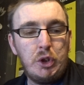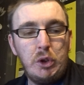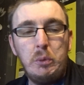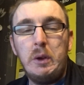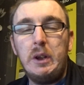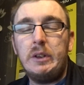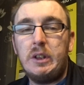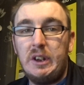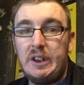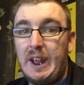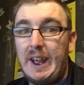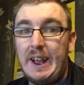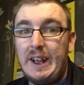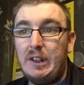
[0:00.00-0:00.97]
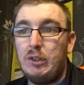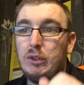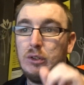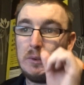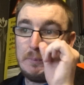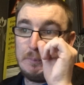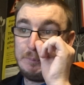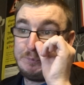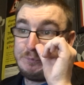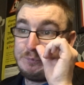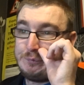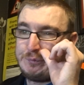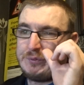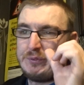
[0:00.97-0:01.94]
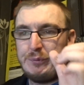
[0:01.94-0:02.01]
to today's
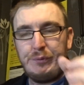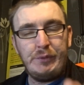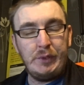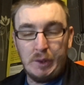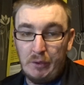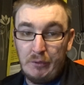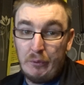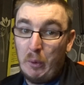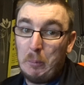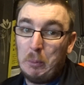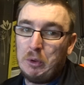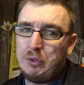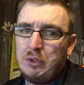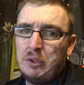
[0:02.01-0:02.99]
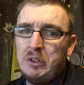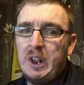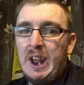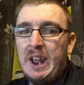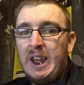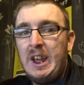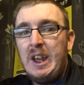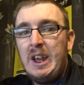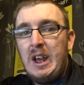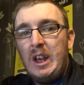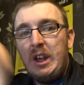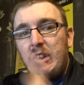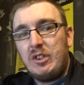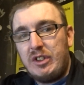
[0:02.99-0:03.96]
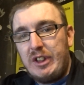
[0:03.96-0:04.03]
Football Sunday
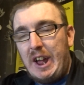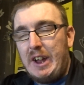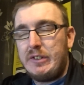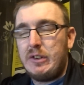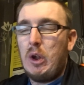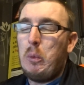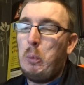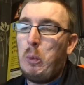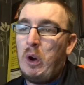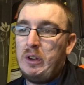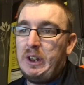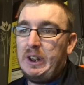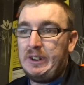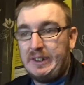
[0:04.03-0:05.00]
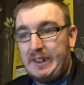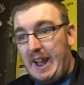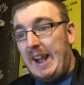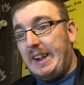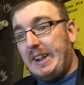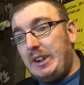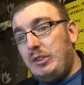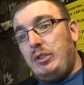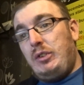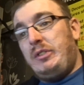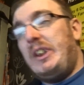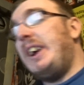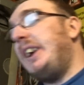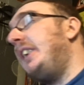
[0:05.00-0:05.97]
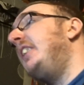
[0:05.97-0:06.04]
/ One Tech
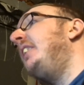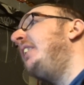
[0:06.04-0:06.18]
Sunday.